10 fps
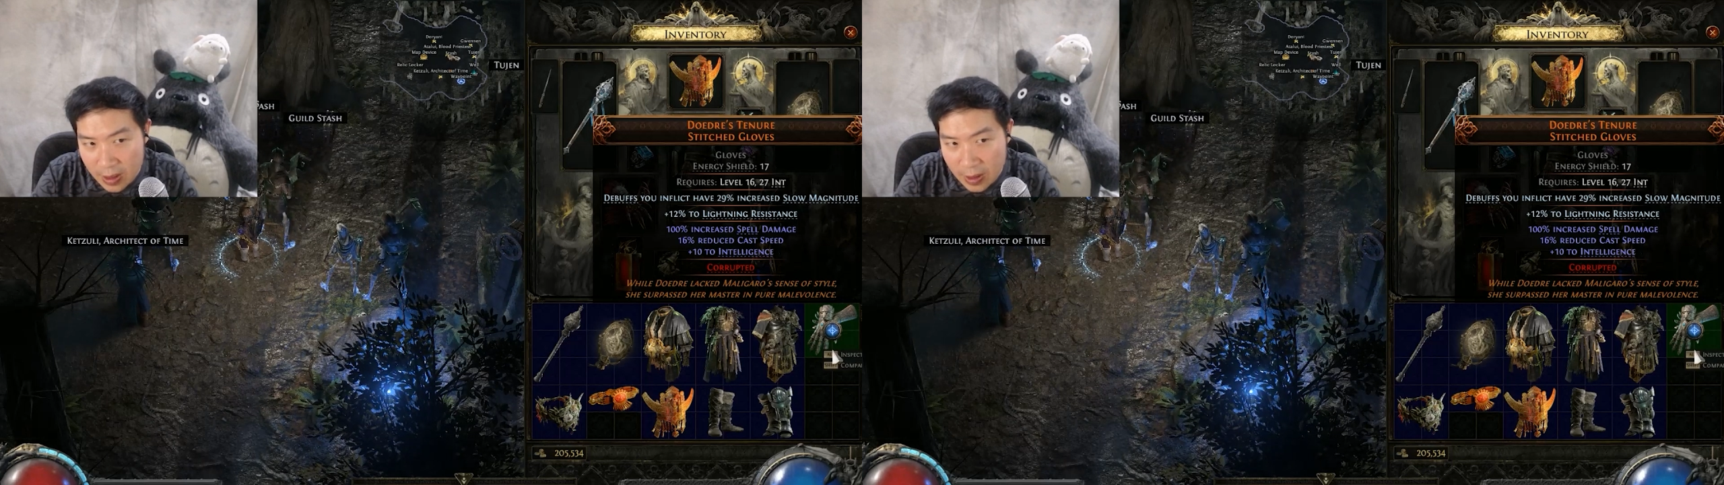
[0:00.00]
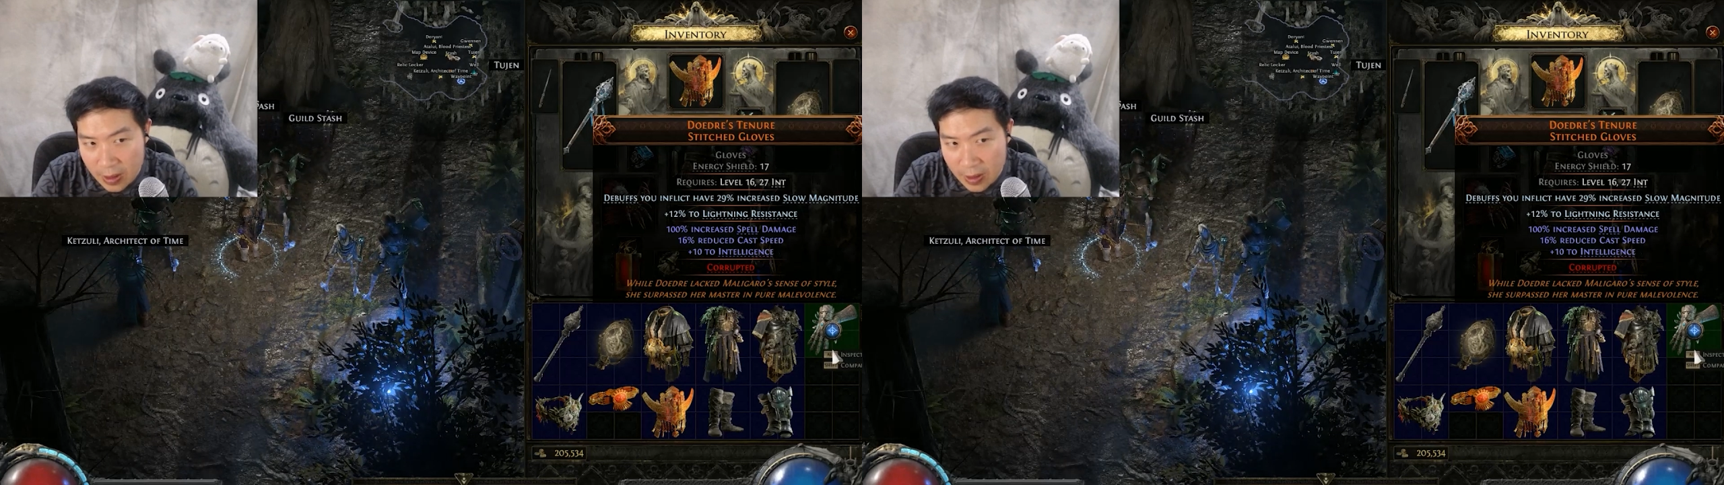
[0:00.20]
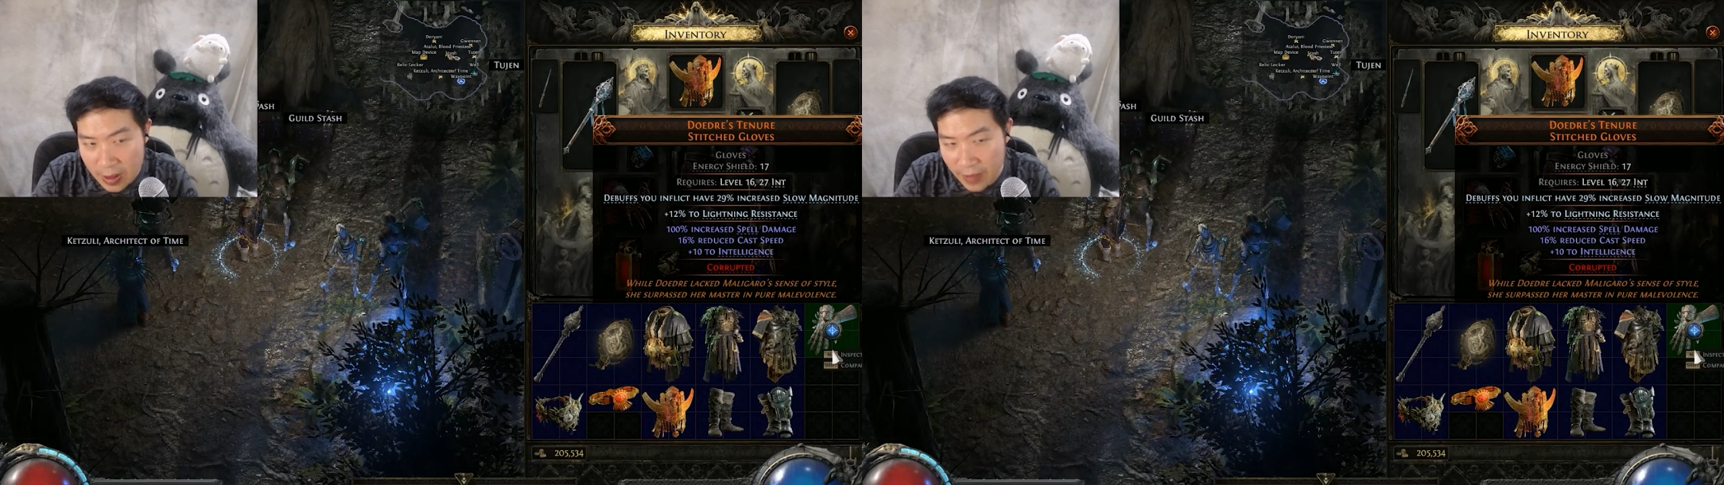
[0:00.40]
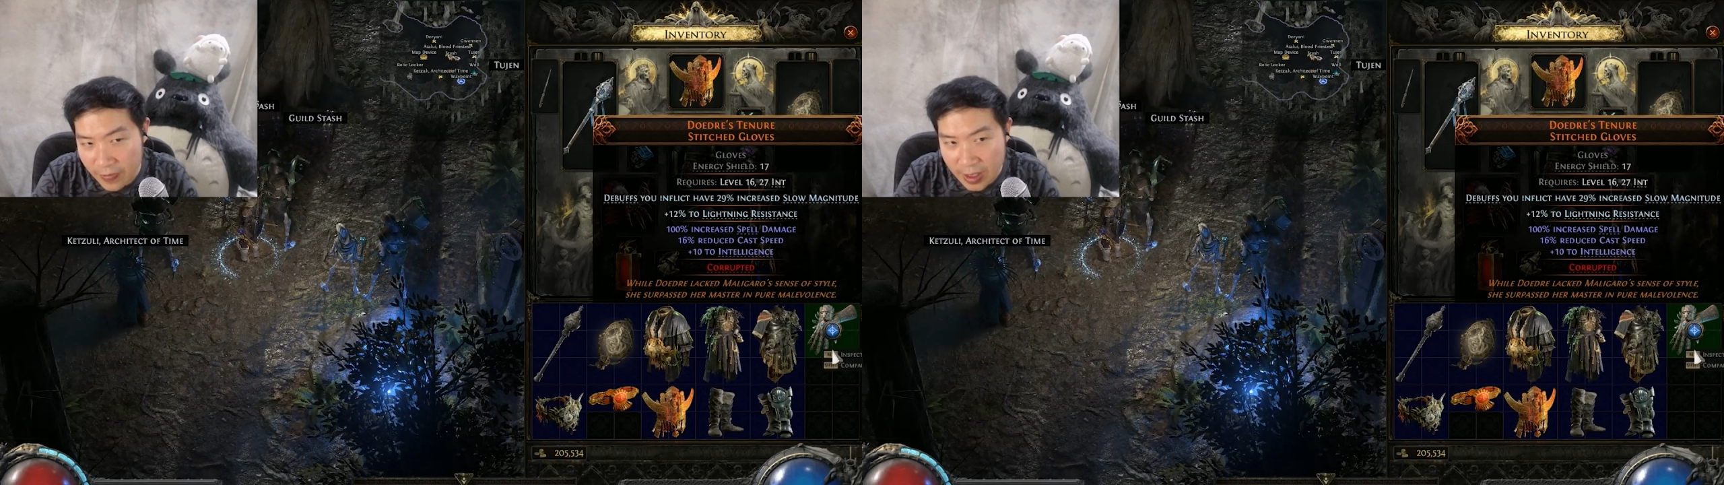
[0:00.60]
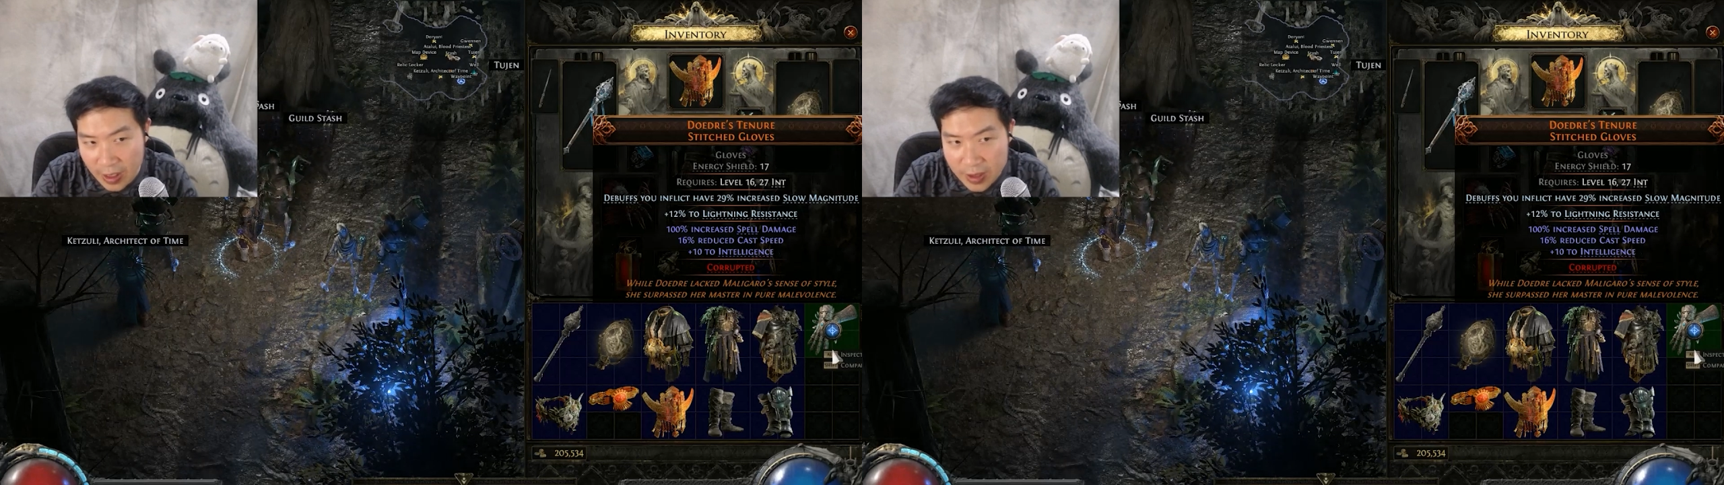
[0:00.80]
have
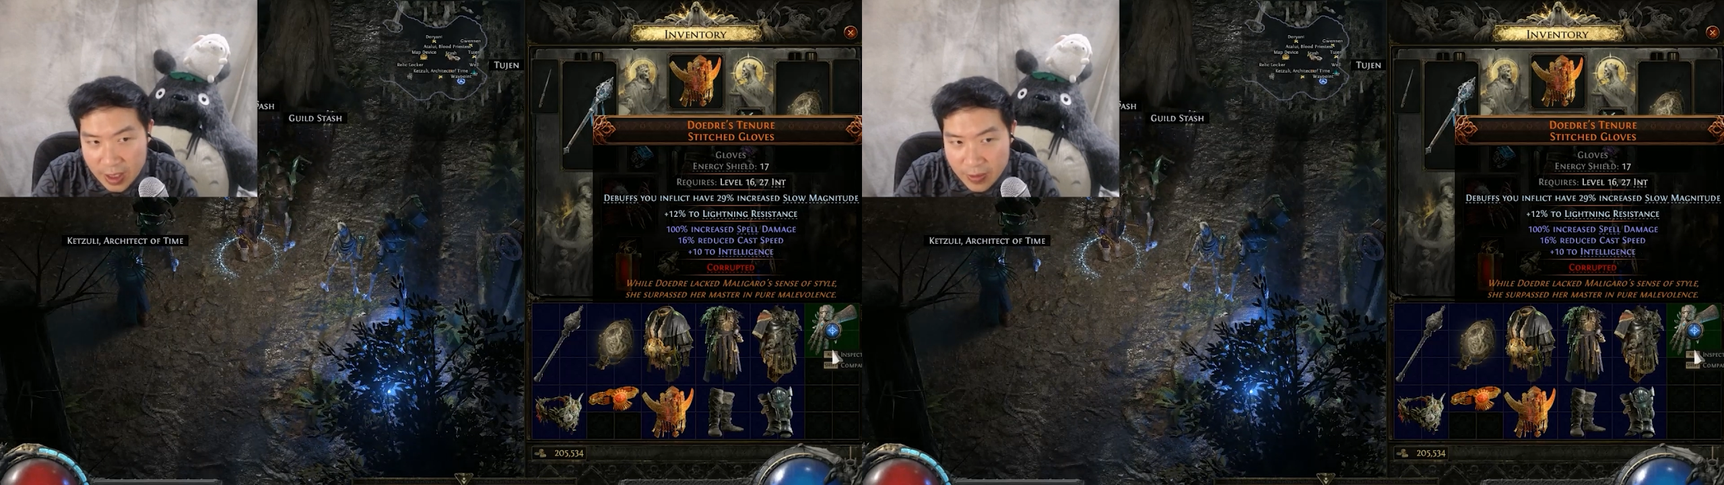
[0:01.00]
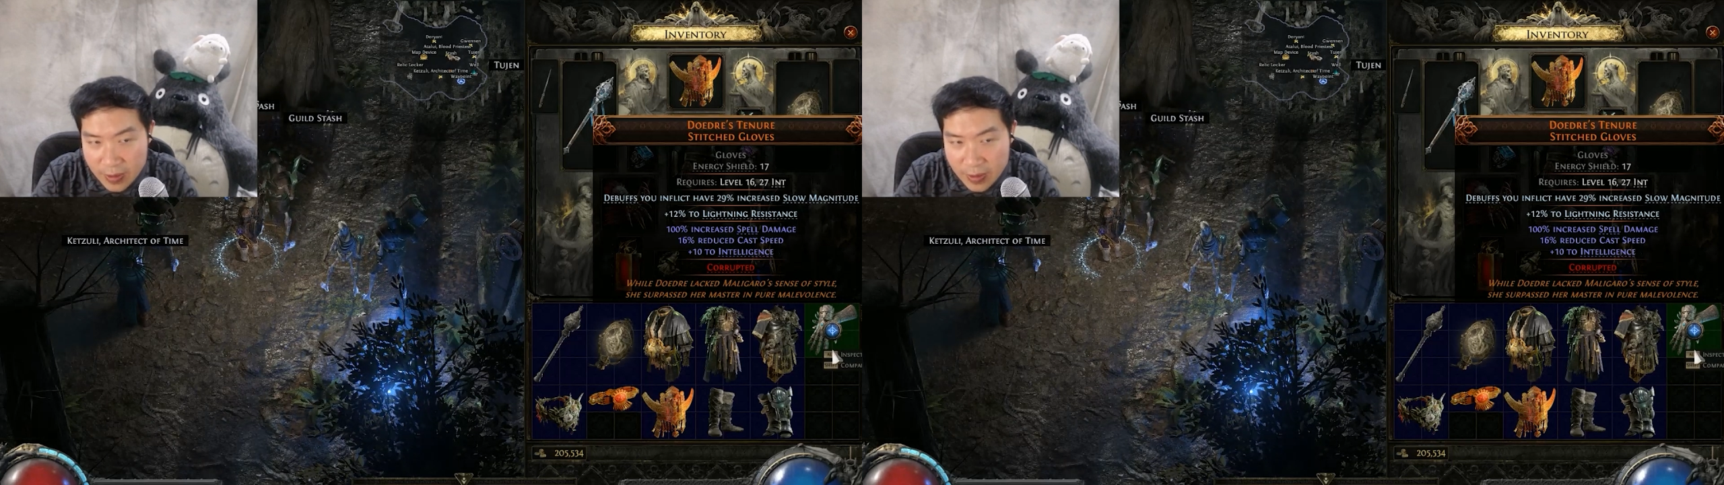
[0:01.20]
a downside,